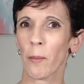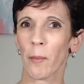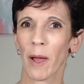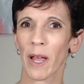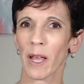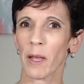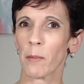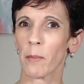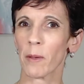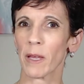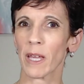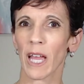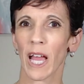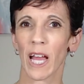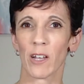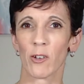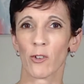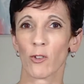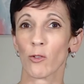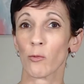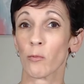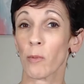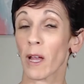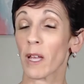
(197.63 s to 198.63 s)
baby
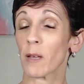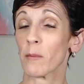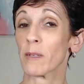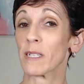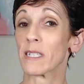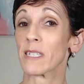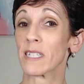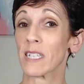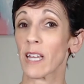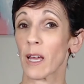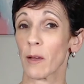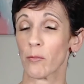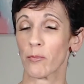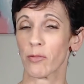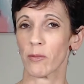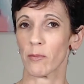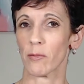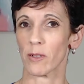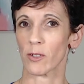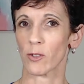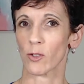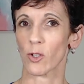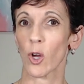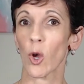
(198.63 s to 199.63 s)
and your baby's
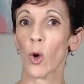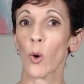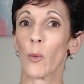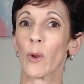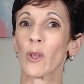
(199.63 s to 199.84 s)
temperament